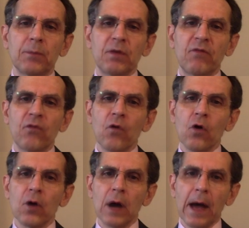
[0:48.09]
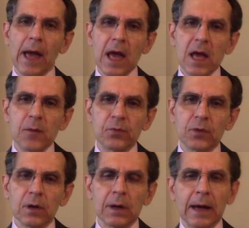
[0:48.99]
before
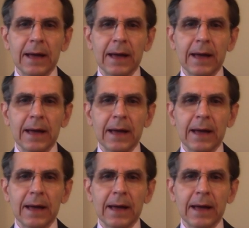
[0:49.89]
April,